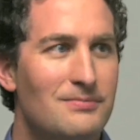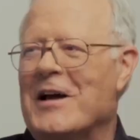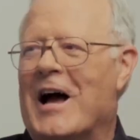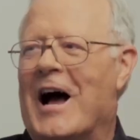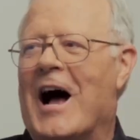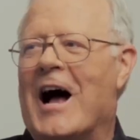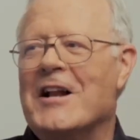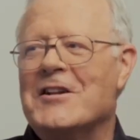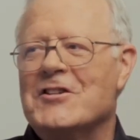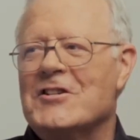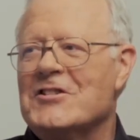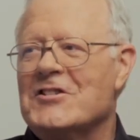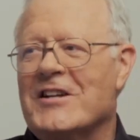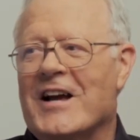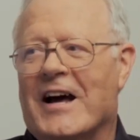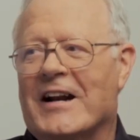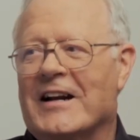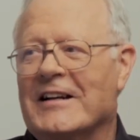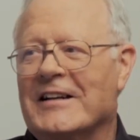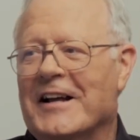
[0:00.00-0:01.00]
I just
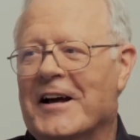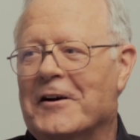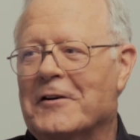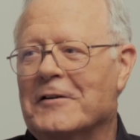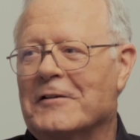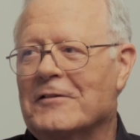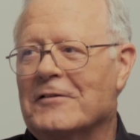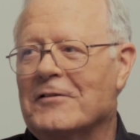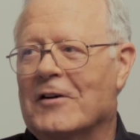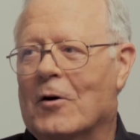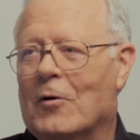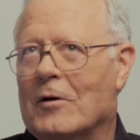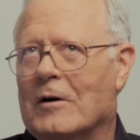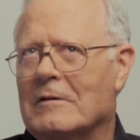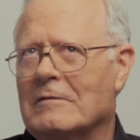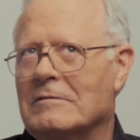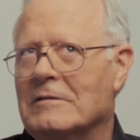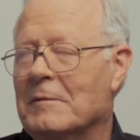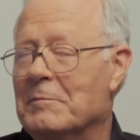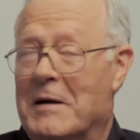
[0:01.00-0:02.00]
got a letter,
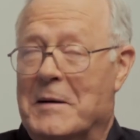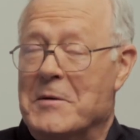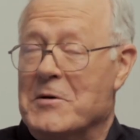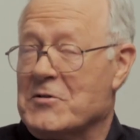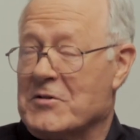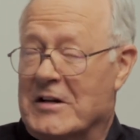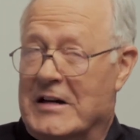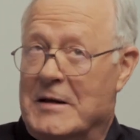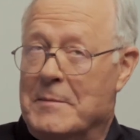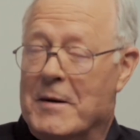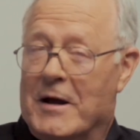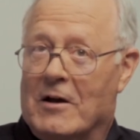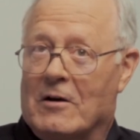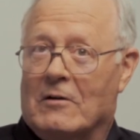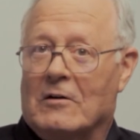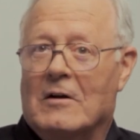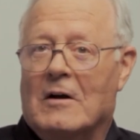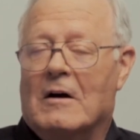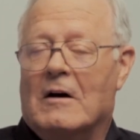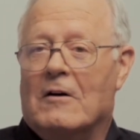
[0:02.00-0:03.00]
or maybe it was an
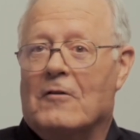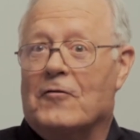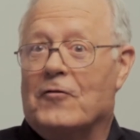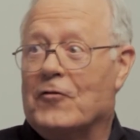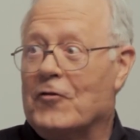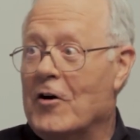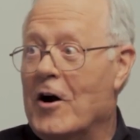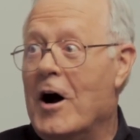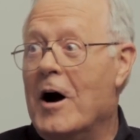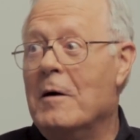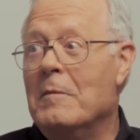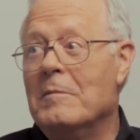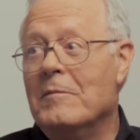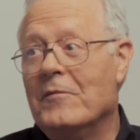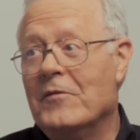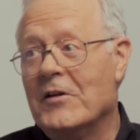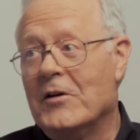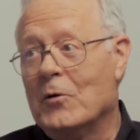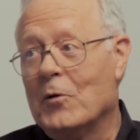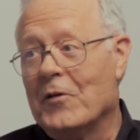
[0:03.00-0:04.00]
email,
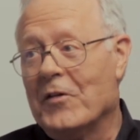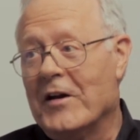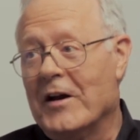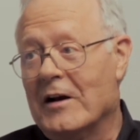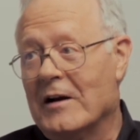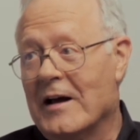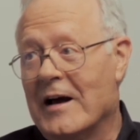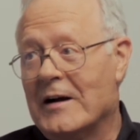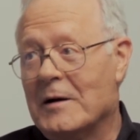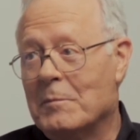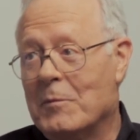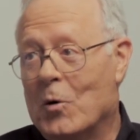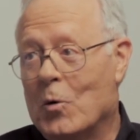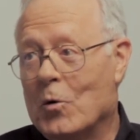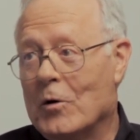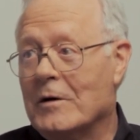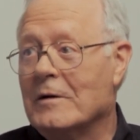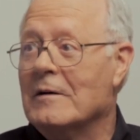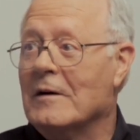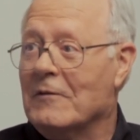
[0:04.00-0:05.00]
from the North Carolina
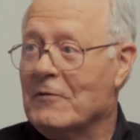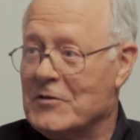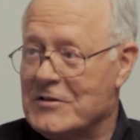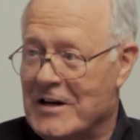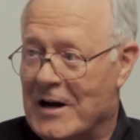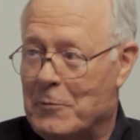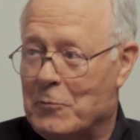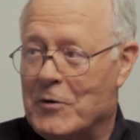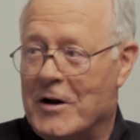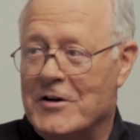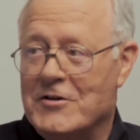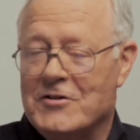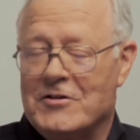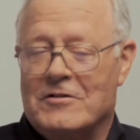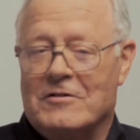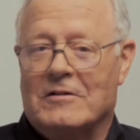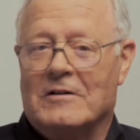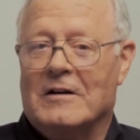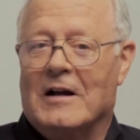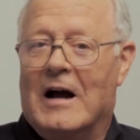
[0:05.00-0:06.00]
board, which I'm
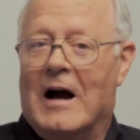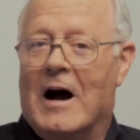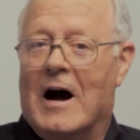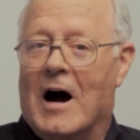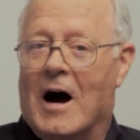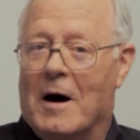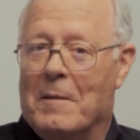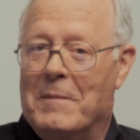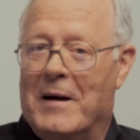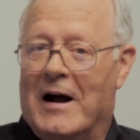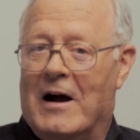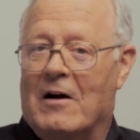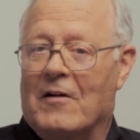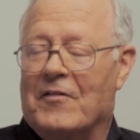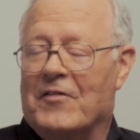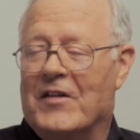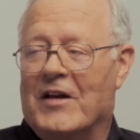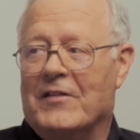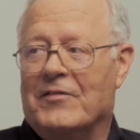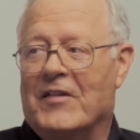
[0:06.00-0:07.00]
registered,
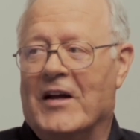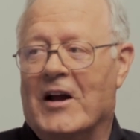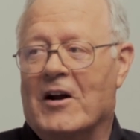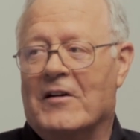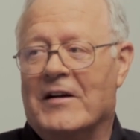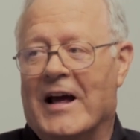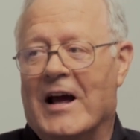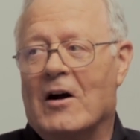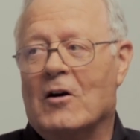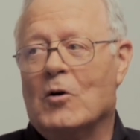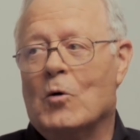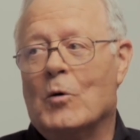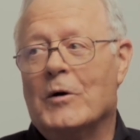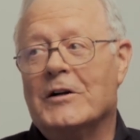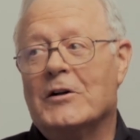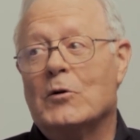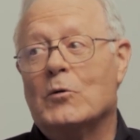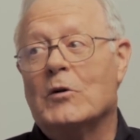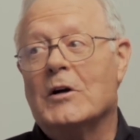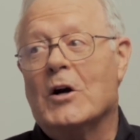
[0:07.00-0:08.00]
about that they are now
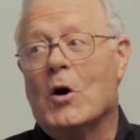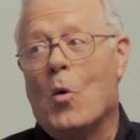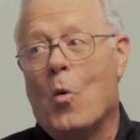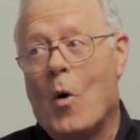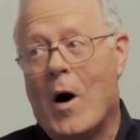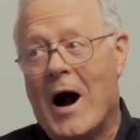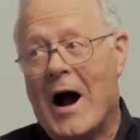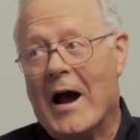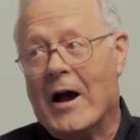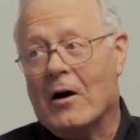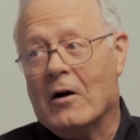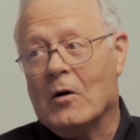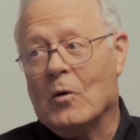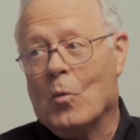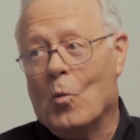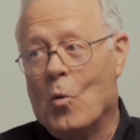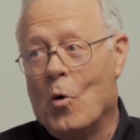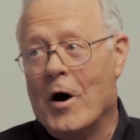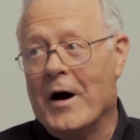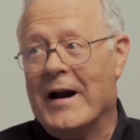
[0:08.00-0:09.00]
going to require
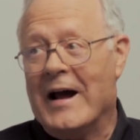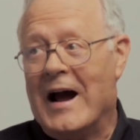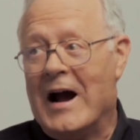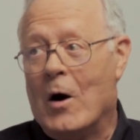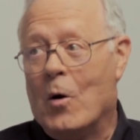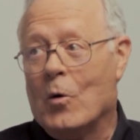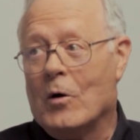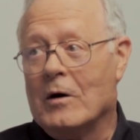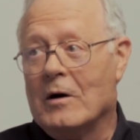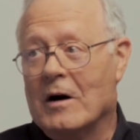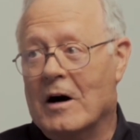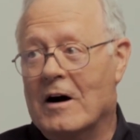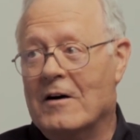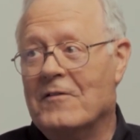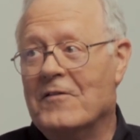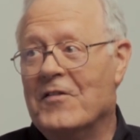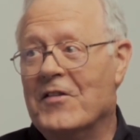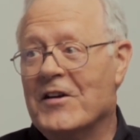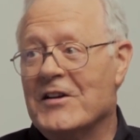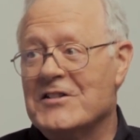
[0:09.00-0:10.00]
one hour
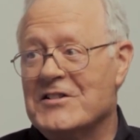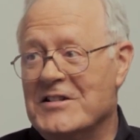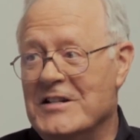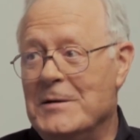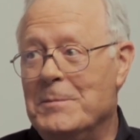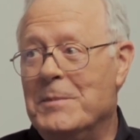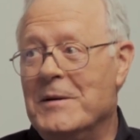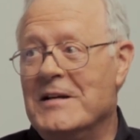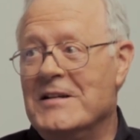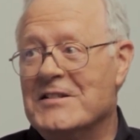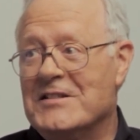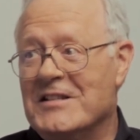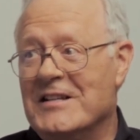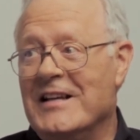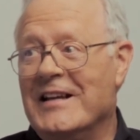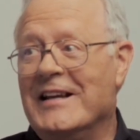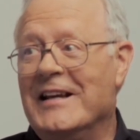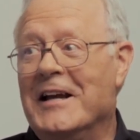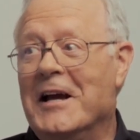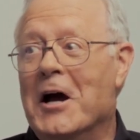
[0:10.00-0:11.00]
of the
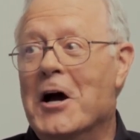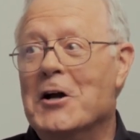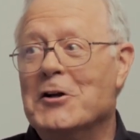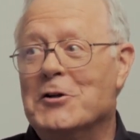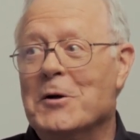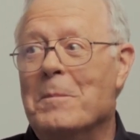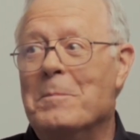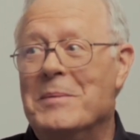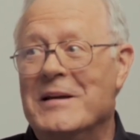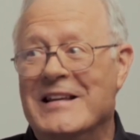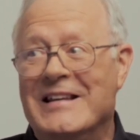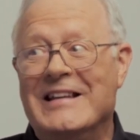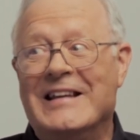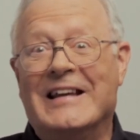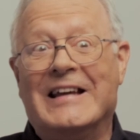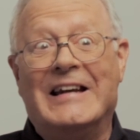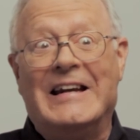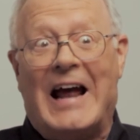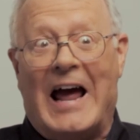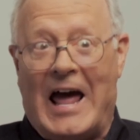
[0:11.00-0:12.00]
CPC to be
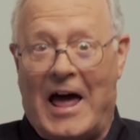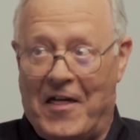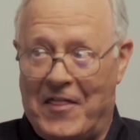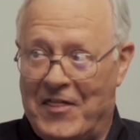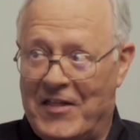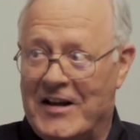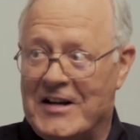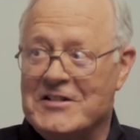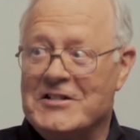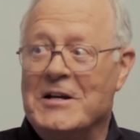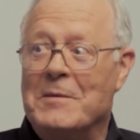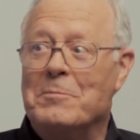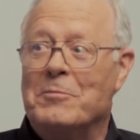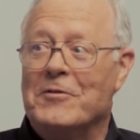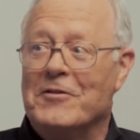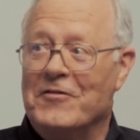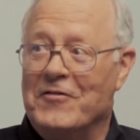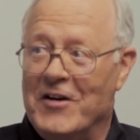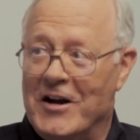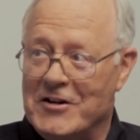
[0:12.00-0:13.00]
in ethics and
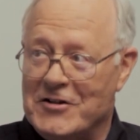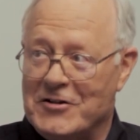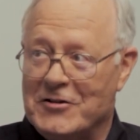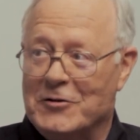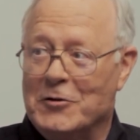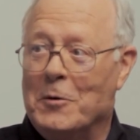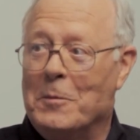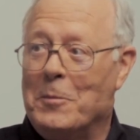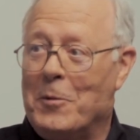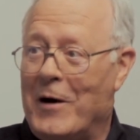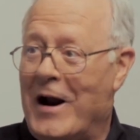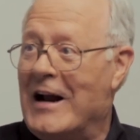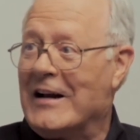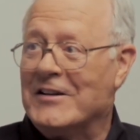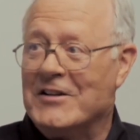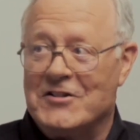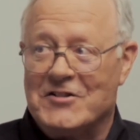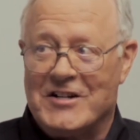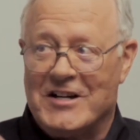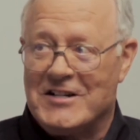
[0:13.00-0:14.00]
professional
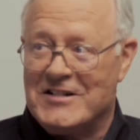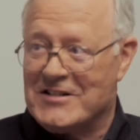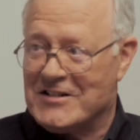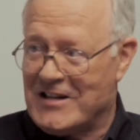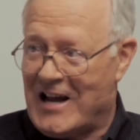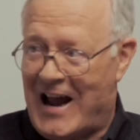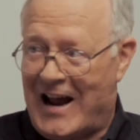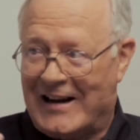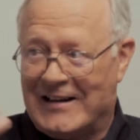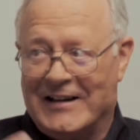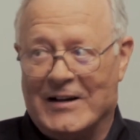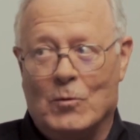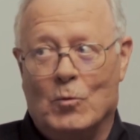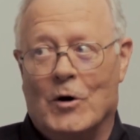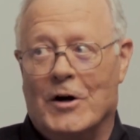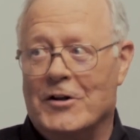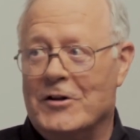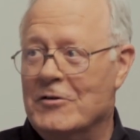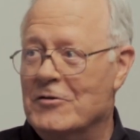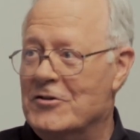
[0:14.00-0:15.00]
practice. Exactly
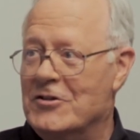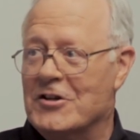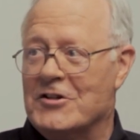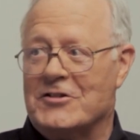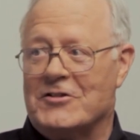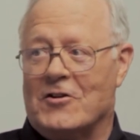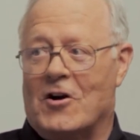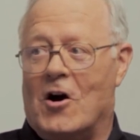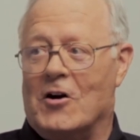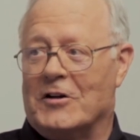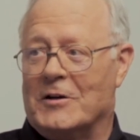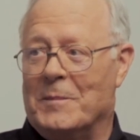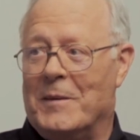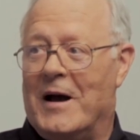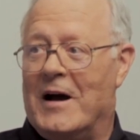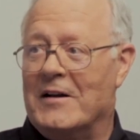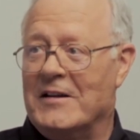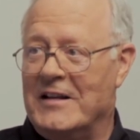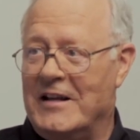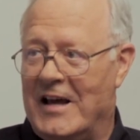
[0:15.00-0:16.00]
what you just talked
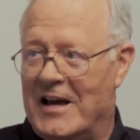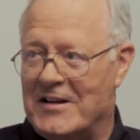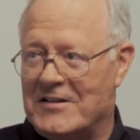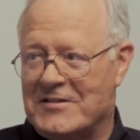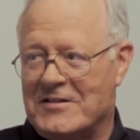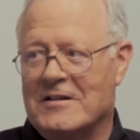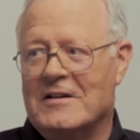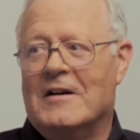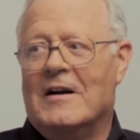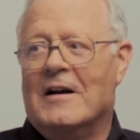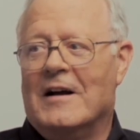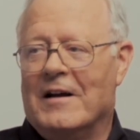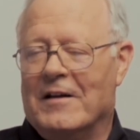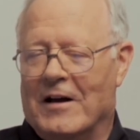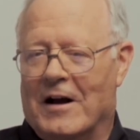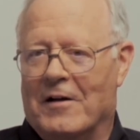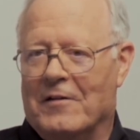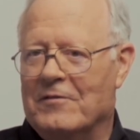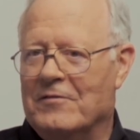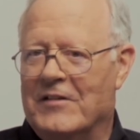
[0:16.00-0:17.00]
about. Yes,
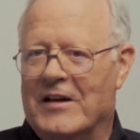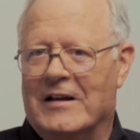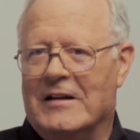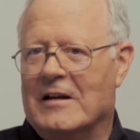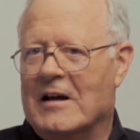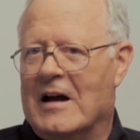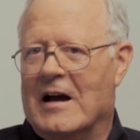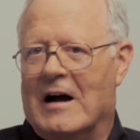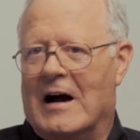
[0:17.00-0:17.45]
uh, they.